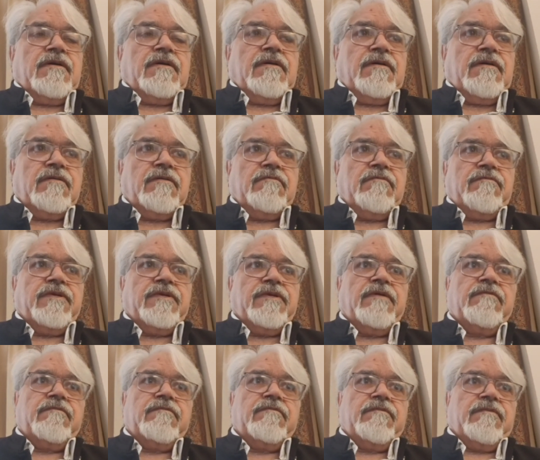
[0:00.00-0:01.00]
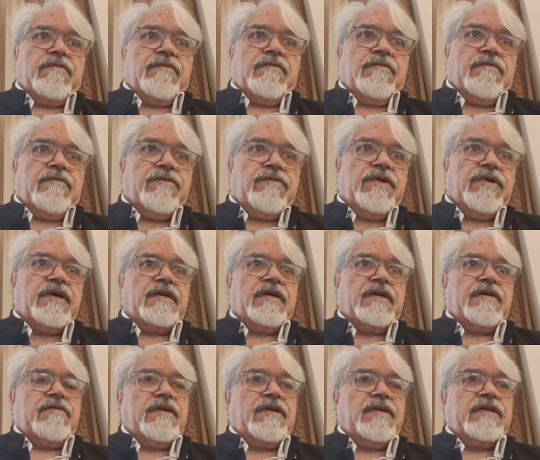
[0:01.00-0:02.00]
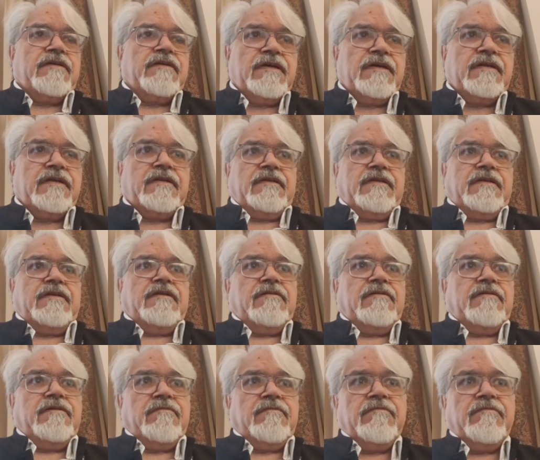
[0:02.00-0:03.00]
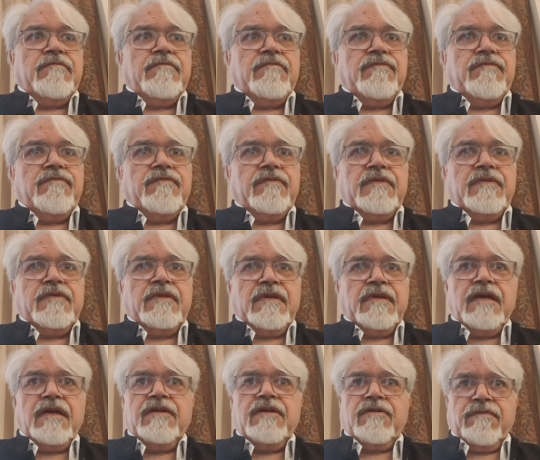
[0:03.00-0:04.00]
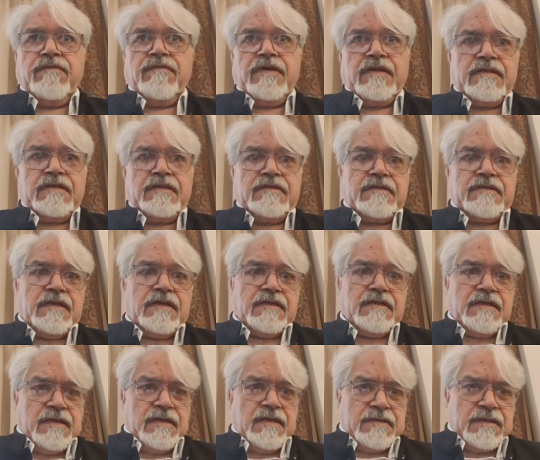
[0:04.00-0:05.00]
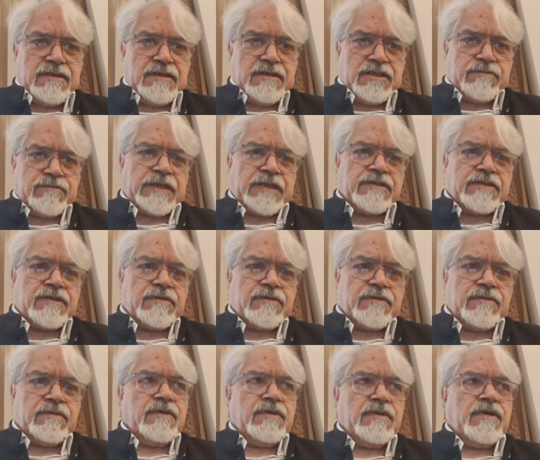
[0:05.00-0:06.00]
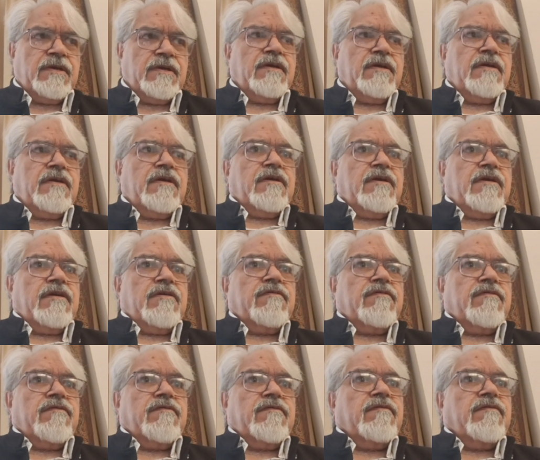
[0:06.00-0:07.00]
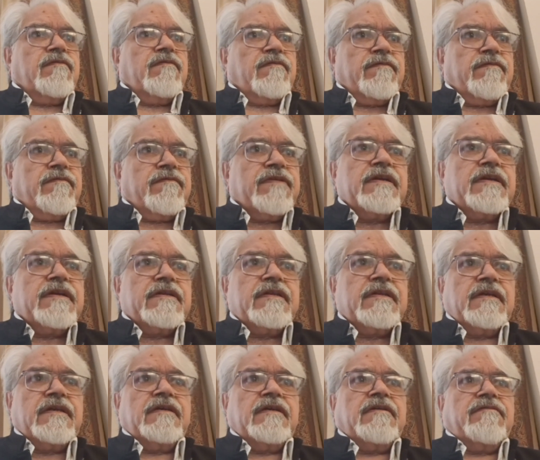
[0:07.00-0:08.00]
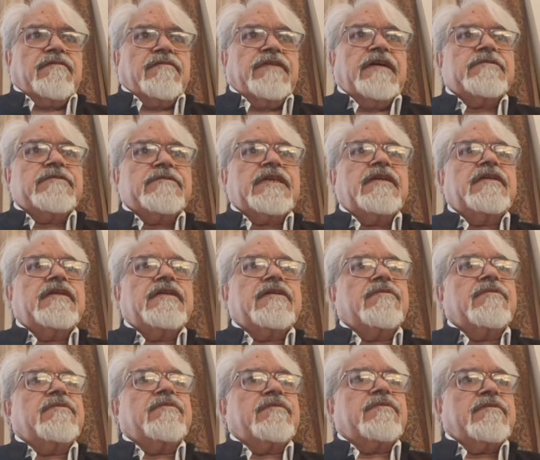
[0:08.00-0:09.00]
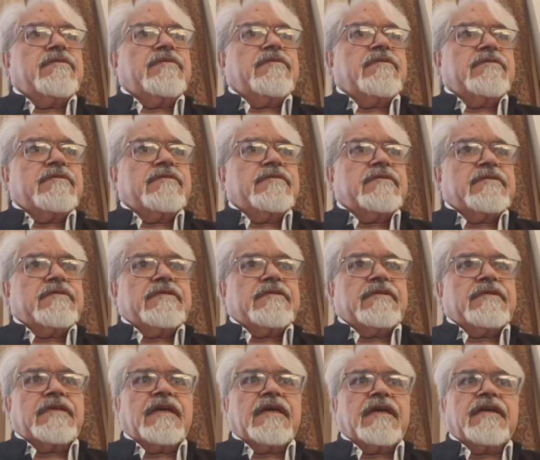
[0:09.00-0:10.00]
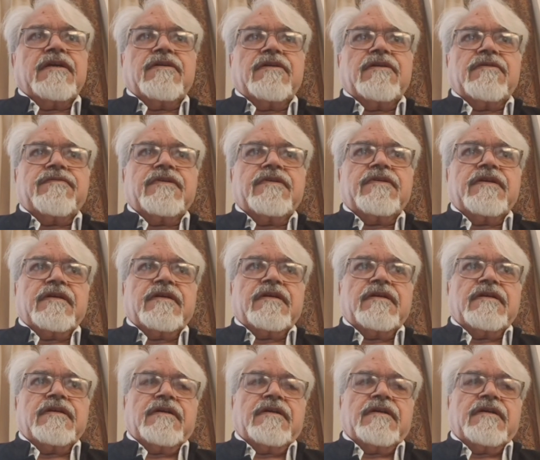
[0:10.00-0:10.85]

home from work, whatever kind of work is there, she is expected to feed the family, to take care of the